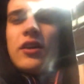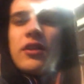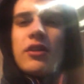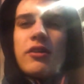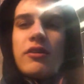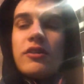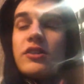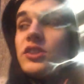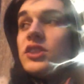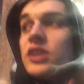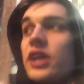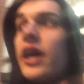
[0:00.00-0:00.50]

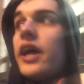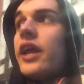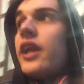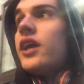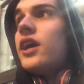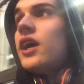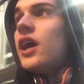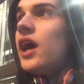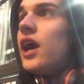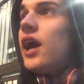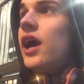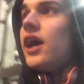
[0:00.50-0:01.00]
there is that.
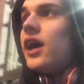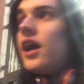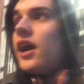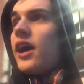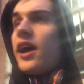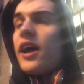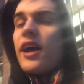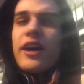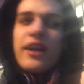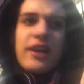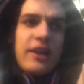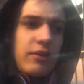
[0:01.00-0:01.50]

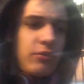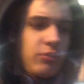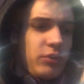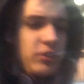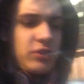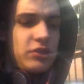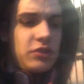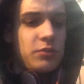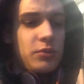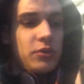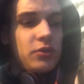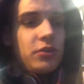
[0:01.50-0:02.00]
We've
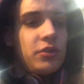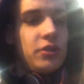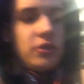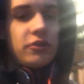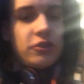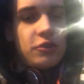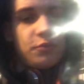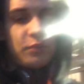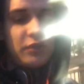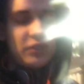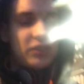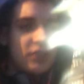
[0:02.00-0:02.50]
got some cool
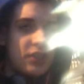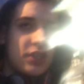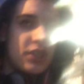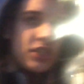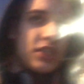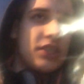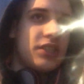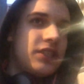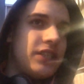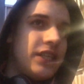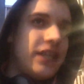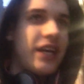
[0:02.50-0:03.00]
USB
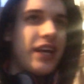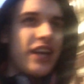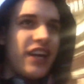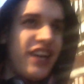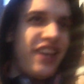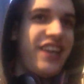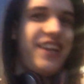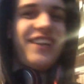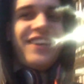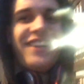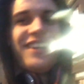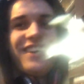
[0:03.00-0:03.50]
sticks in today,
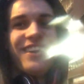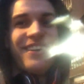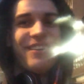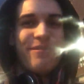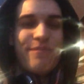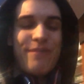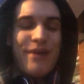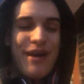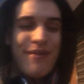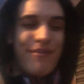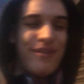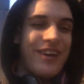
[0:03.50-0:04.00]

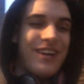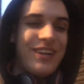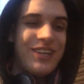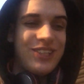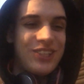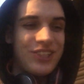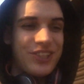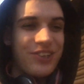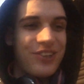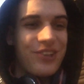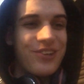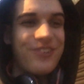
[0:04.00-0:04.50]
Batman and
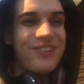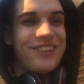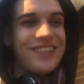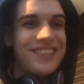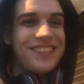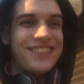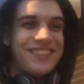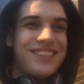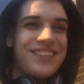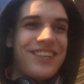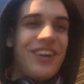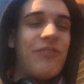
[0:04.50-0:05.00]
Joker
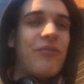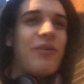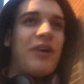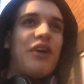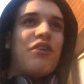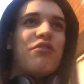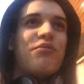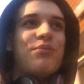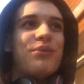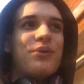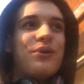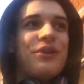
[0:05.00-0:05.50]
ones. I may
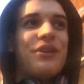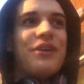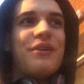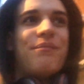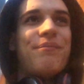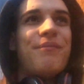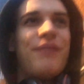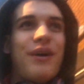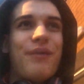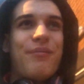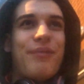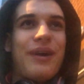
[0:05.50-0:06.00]
have bought
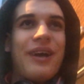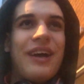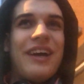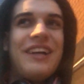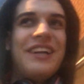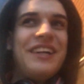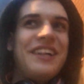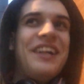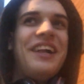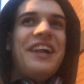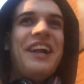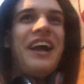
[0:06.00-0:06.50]
a pair.
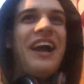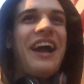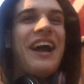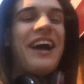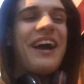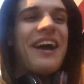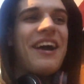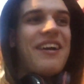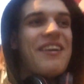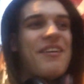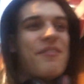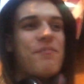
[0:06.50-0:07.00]

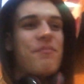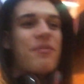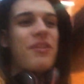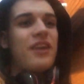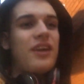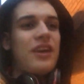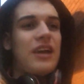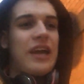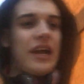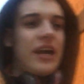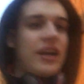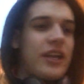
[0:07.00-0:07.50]
And
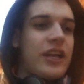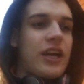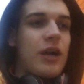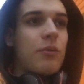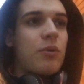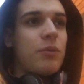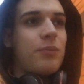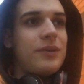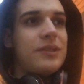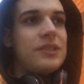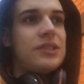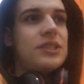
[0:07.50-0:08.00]
a
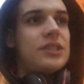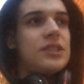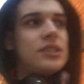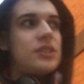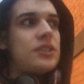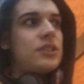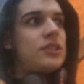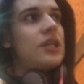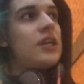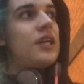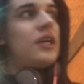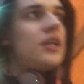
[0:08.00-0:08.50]
couple of
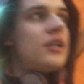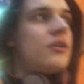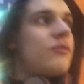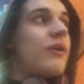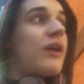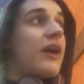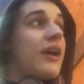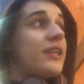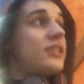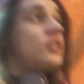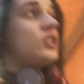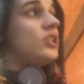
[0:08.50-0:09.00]
pieces,
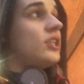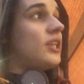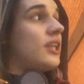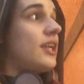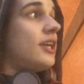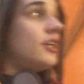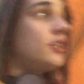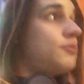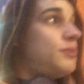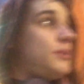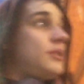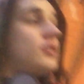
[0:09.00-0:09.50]
well, actually, the
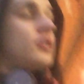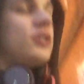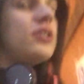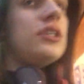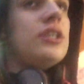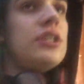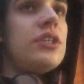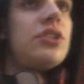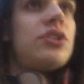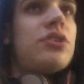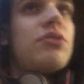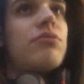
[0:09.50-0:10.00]
last piece I
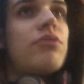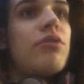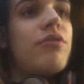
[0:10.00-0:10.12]
needed to